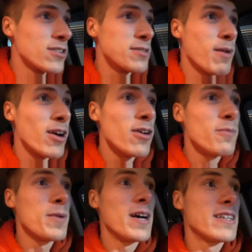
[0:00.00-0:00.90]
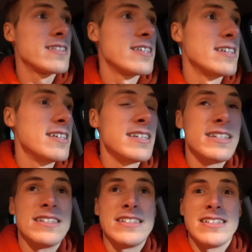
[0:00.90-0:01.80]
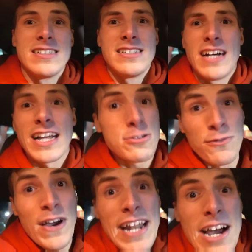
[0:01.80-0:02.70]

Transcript: tomorrow, but I guess we'll find